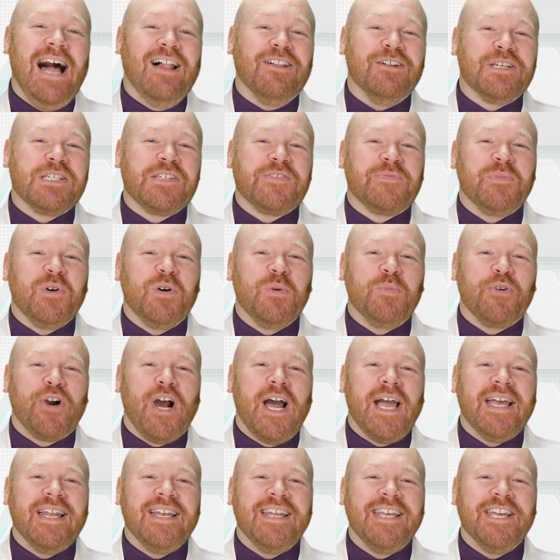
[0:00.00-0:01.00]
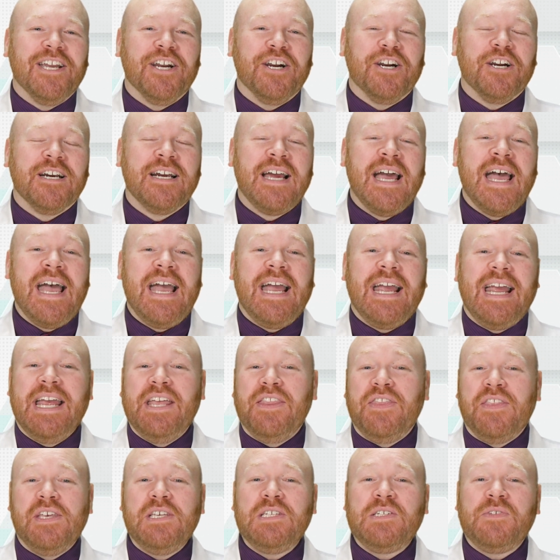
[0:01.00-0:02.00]
Alex from O'Brien here.
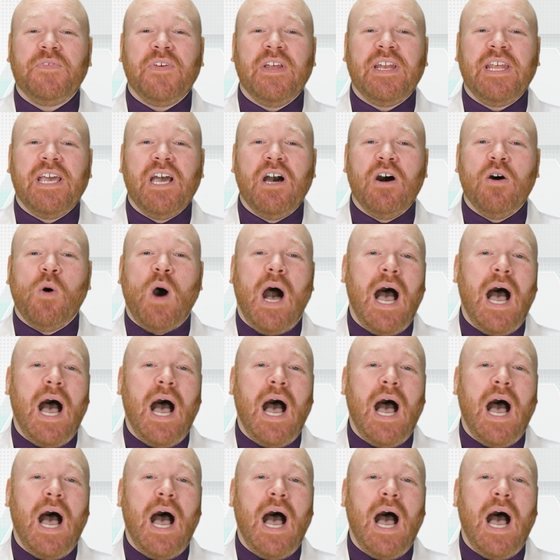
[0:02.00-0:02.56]
In this video,